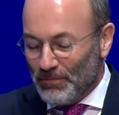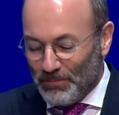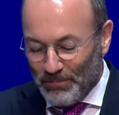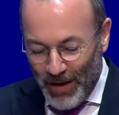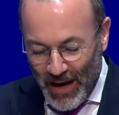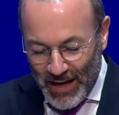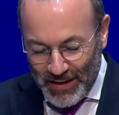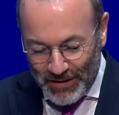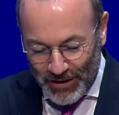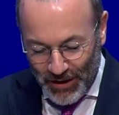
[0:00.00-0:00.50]

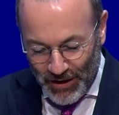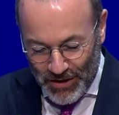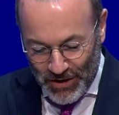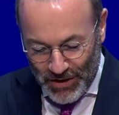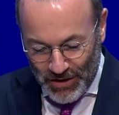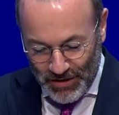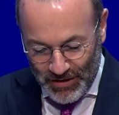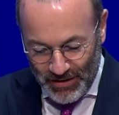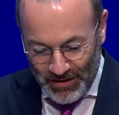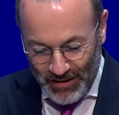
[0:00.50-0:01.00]

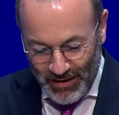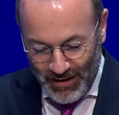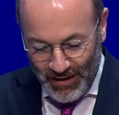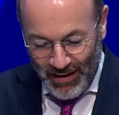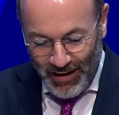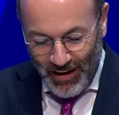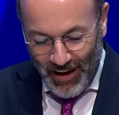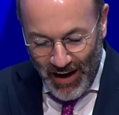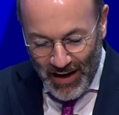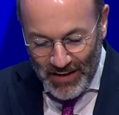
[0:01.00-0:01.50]
message
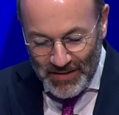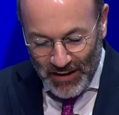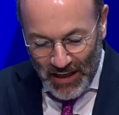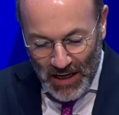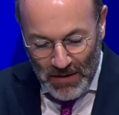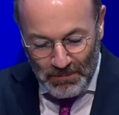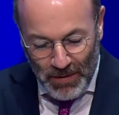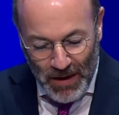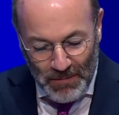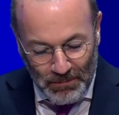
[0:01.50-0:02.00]
as
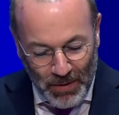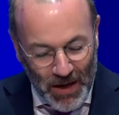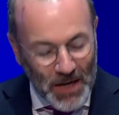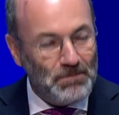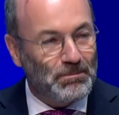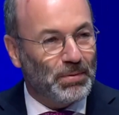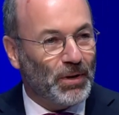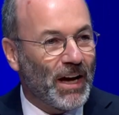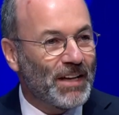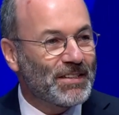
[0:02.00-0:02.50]

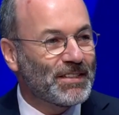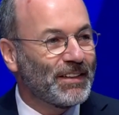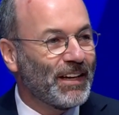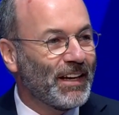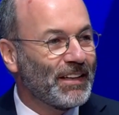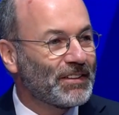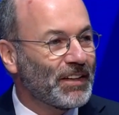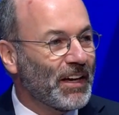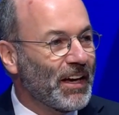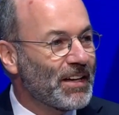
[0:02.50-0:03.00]
EPP
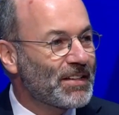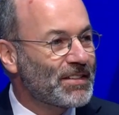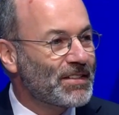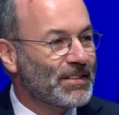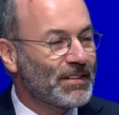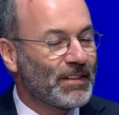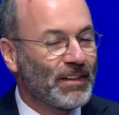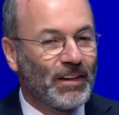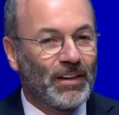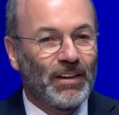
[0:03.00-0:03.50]
President
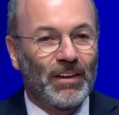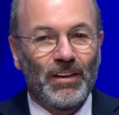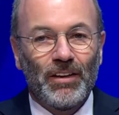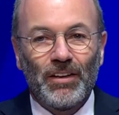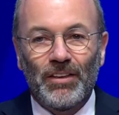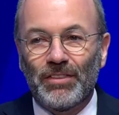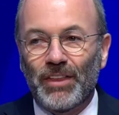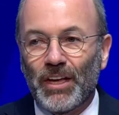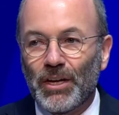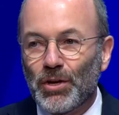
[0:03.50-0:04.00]
is
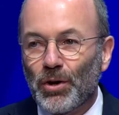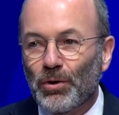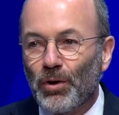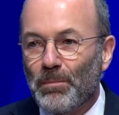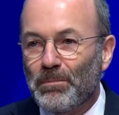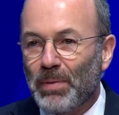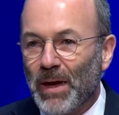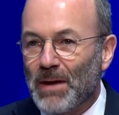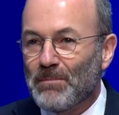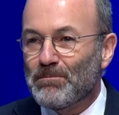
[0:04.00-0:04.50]
the
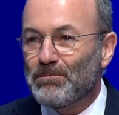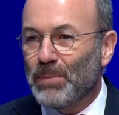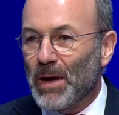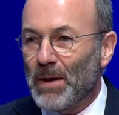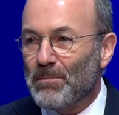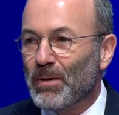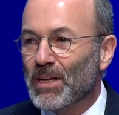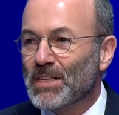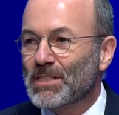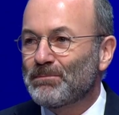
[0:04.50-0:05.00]
European
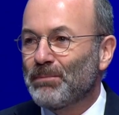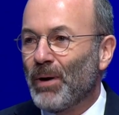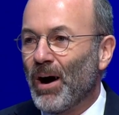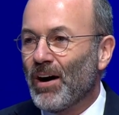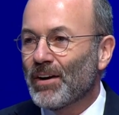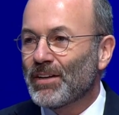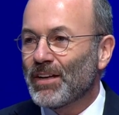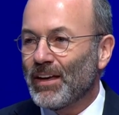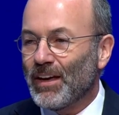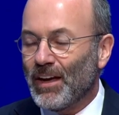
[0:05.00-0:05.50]
People's
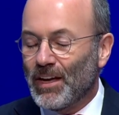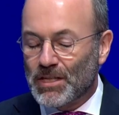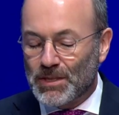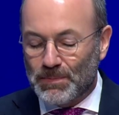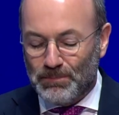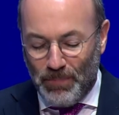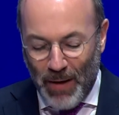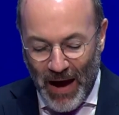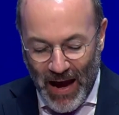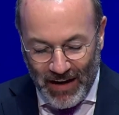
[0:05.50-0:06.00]
Party is
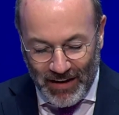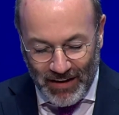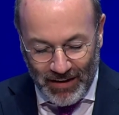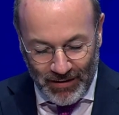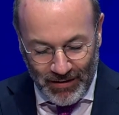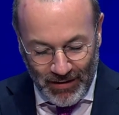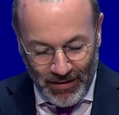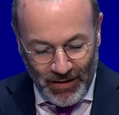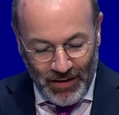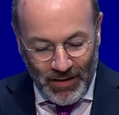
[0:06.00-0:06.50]
back.
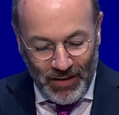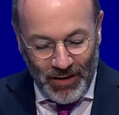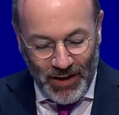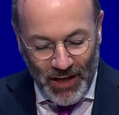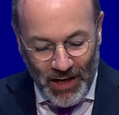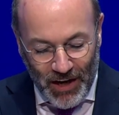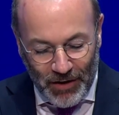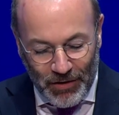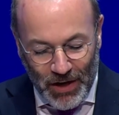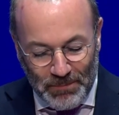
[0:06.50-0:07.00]

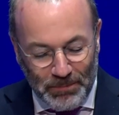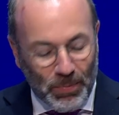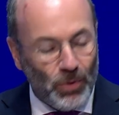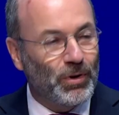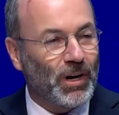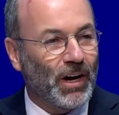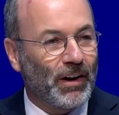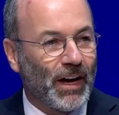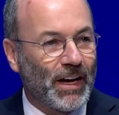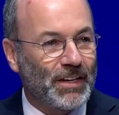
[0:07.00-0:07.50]
Here in
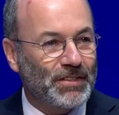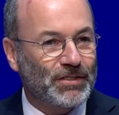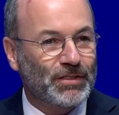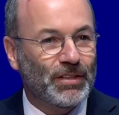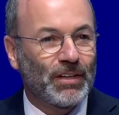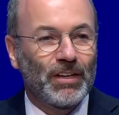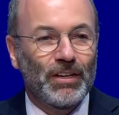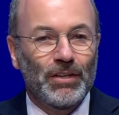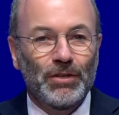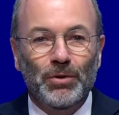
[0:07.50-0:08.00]

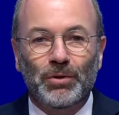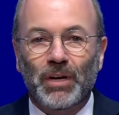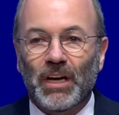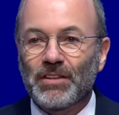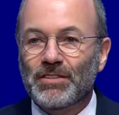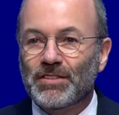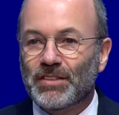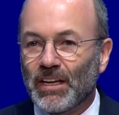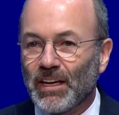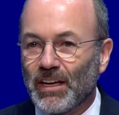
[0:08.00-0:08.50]
Bucharest, you
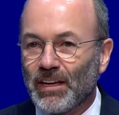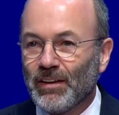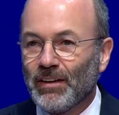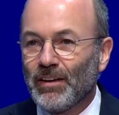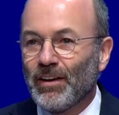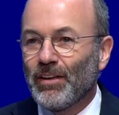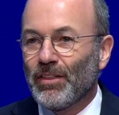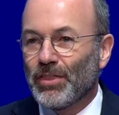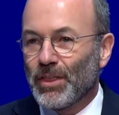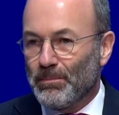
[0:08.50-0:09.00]
can
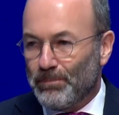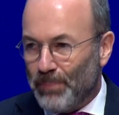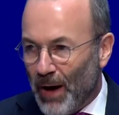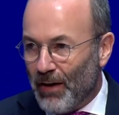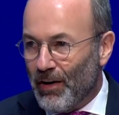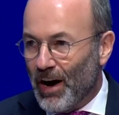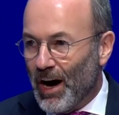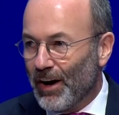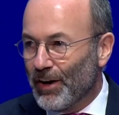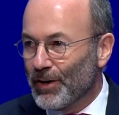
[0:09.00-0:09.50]
see the
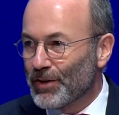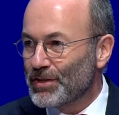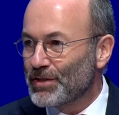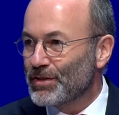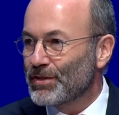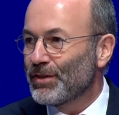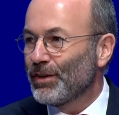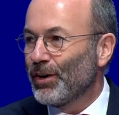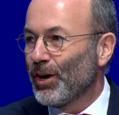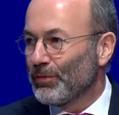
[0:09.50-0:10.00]

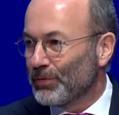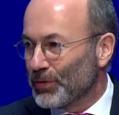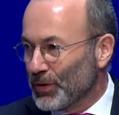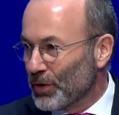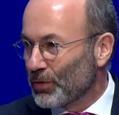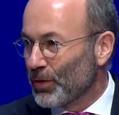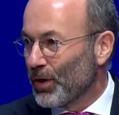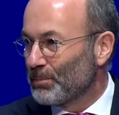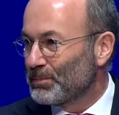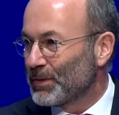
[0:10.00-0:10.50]
powerhouse of
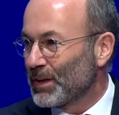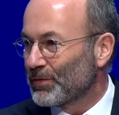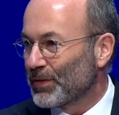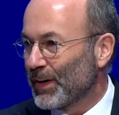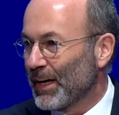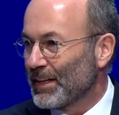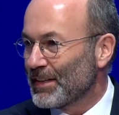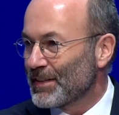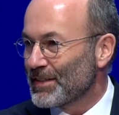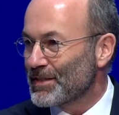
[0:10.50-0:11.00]
Europe, dear
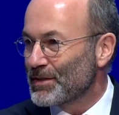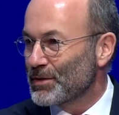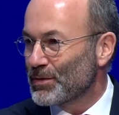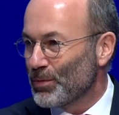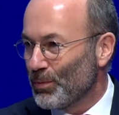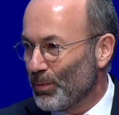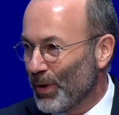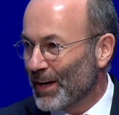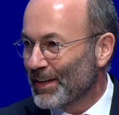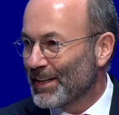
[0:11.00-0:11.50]
friends.
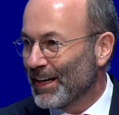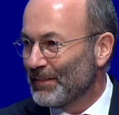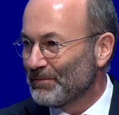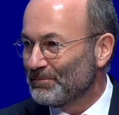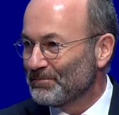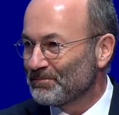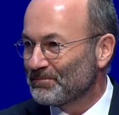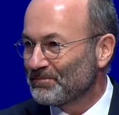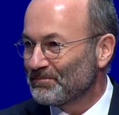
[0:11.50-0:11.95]
Welcome.